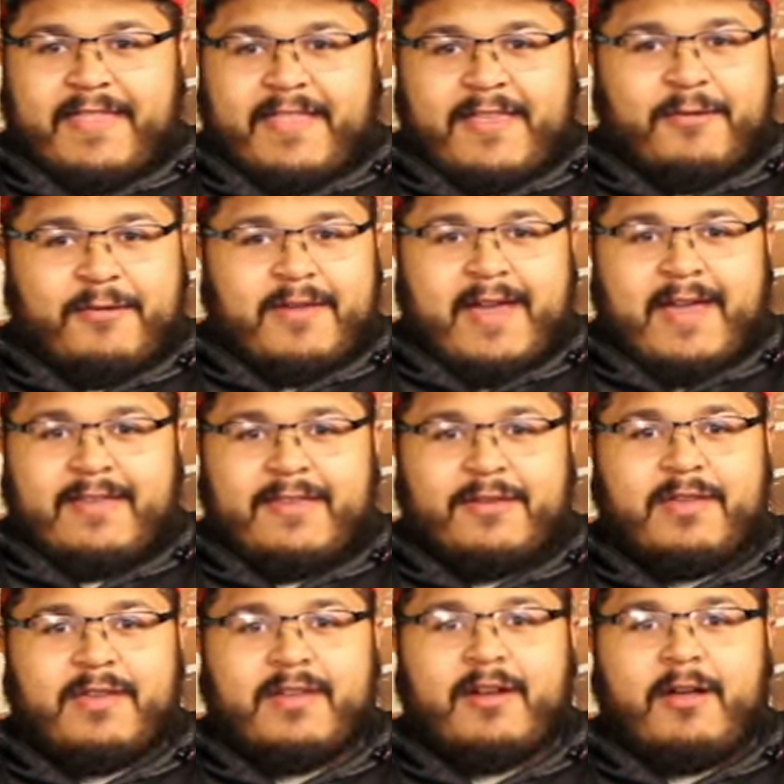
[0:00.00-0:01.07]
you
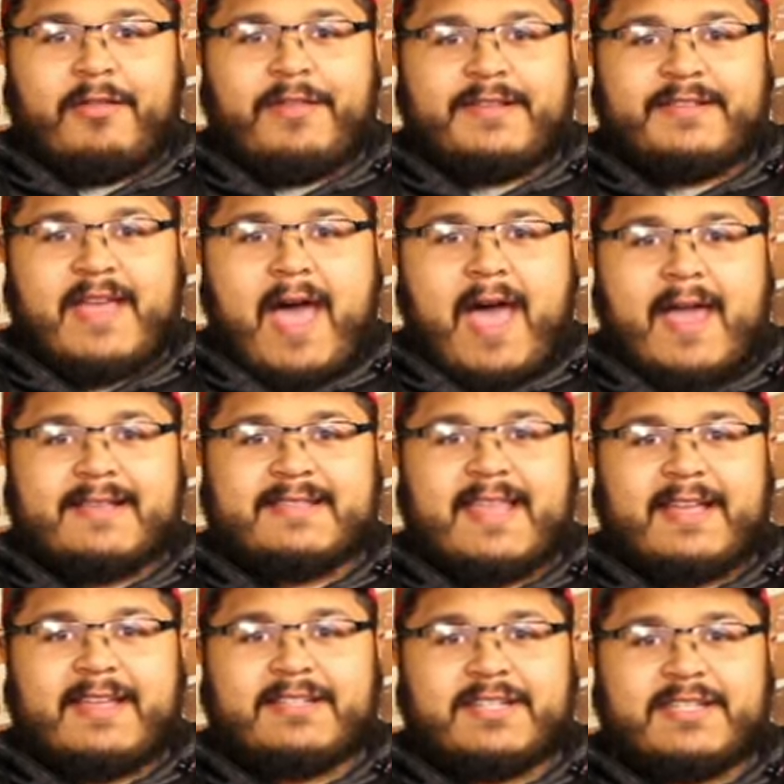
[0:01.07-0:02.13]
get all these guys
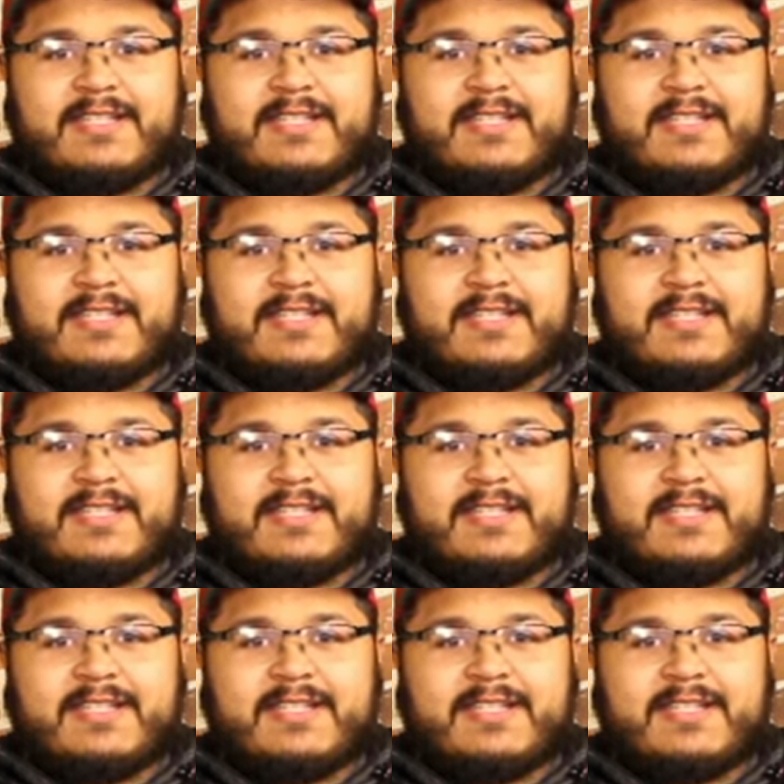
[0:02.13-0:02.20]
that can